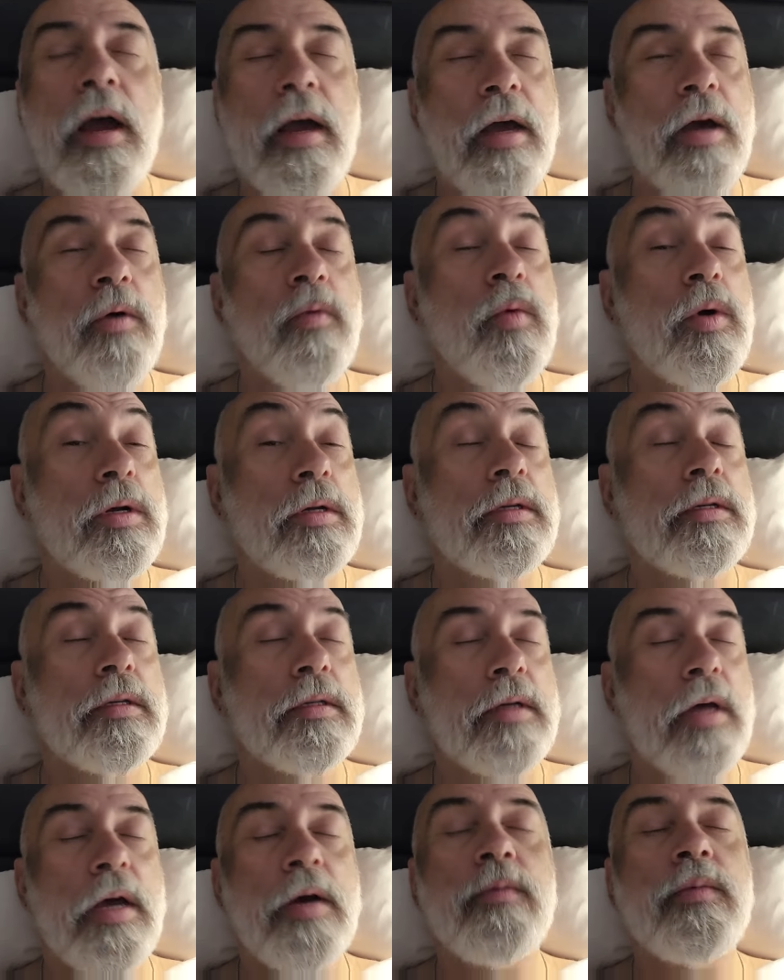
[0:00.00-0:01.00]
yeah, it
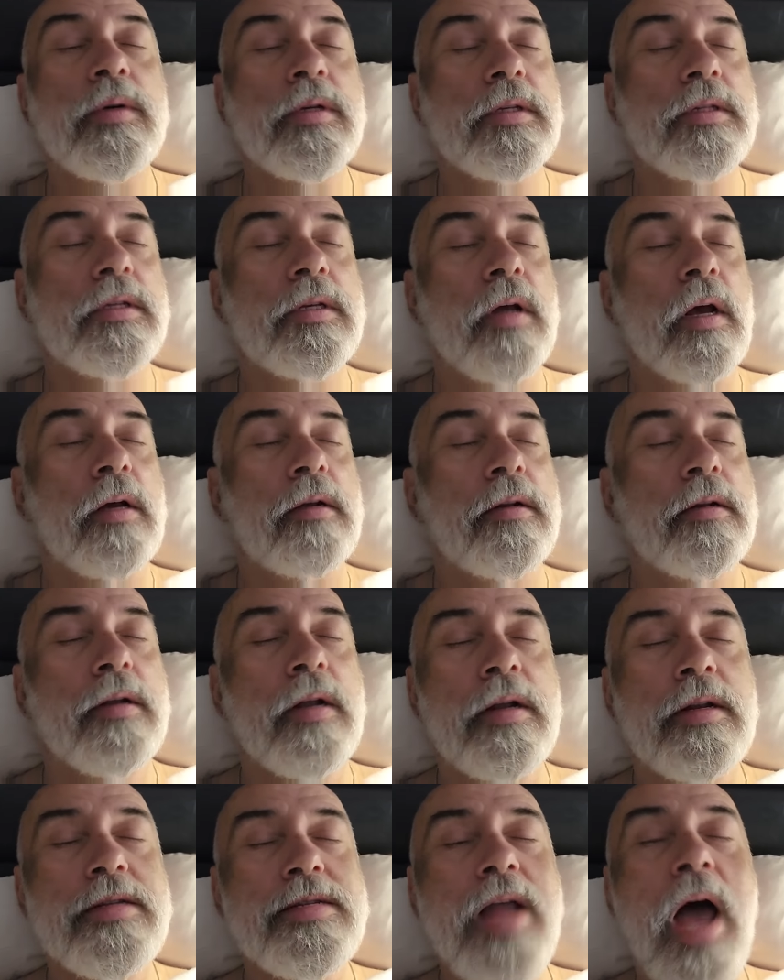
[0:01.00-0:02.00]
was, it was
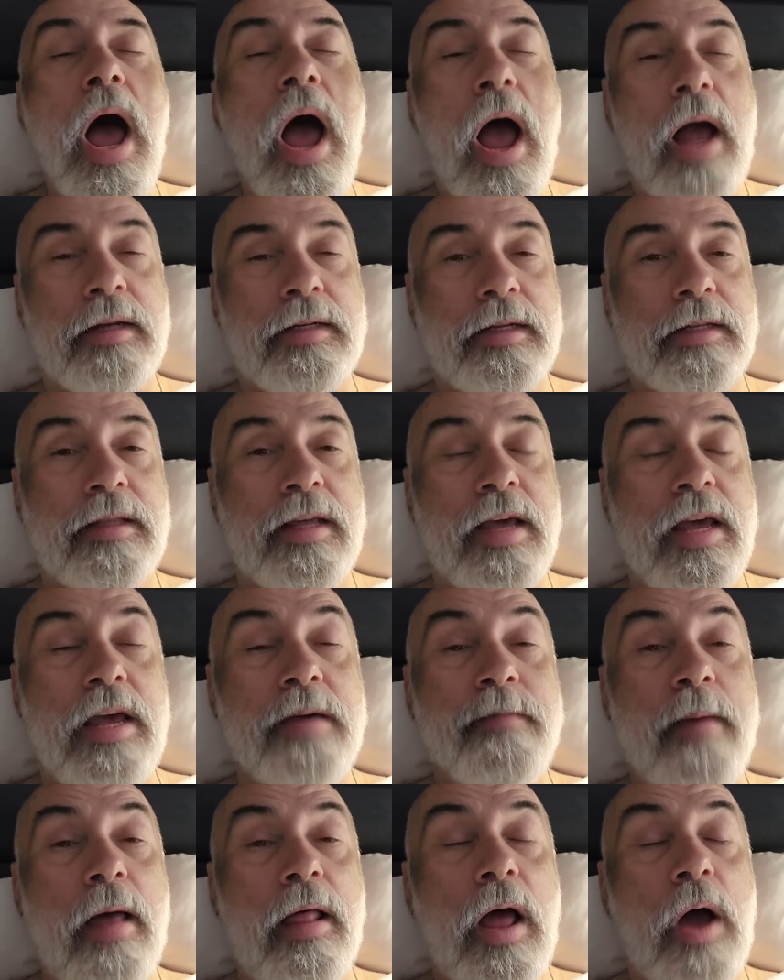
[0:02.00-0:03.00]
not
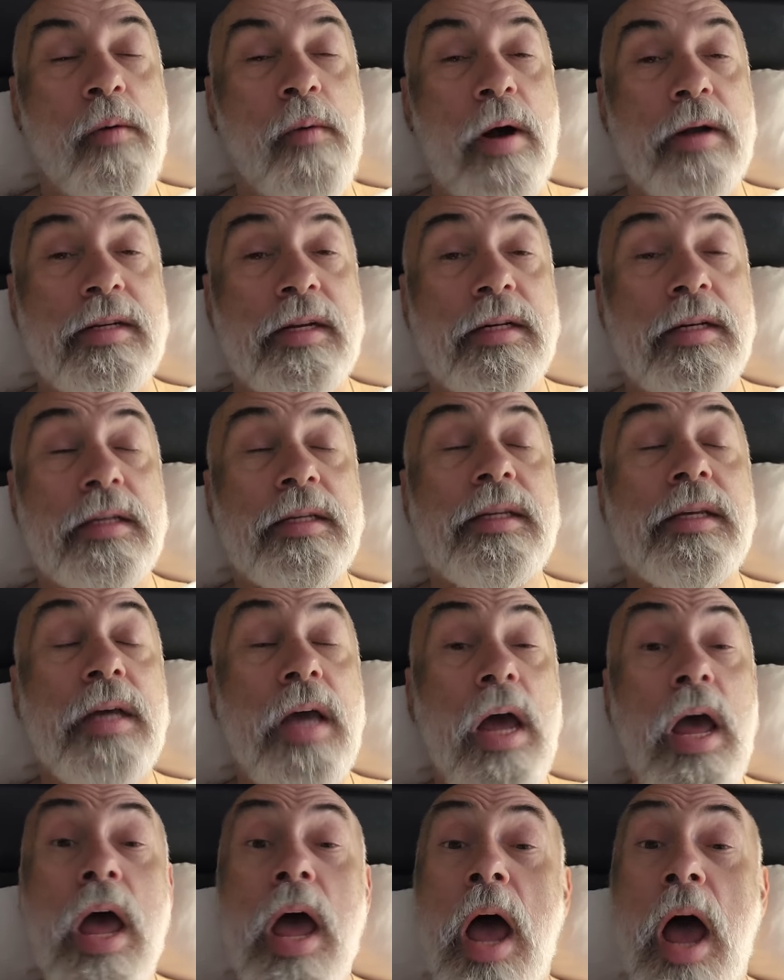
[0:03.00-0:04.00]
the email I wanted to
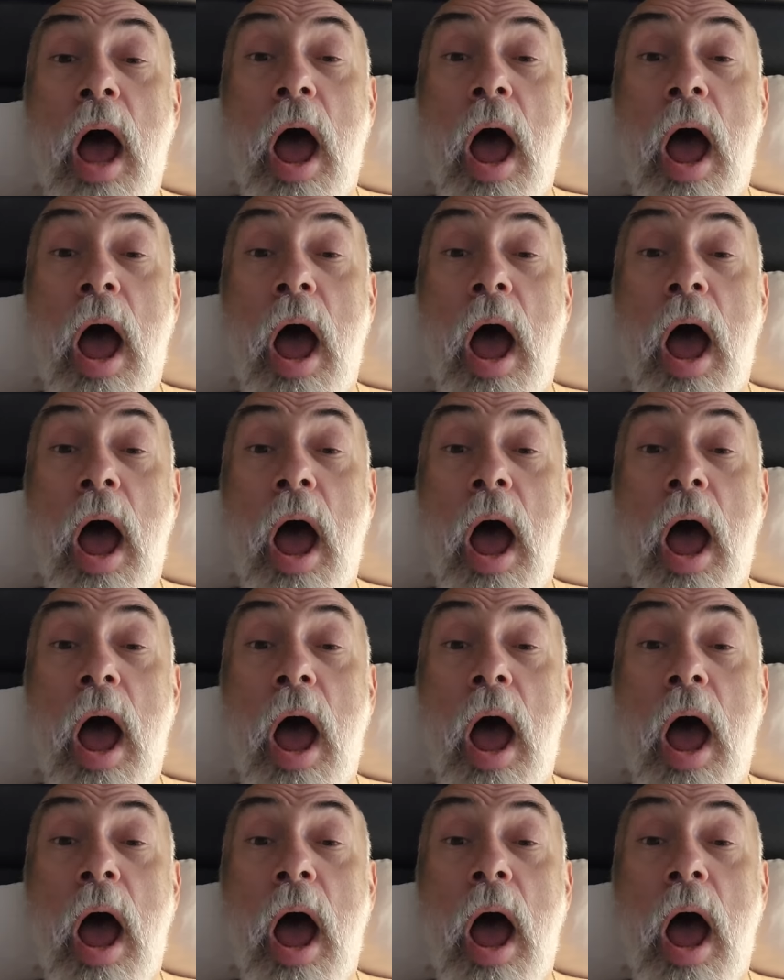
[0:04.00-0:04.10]
see.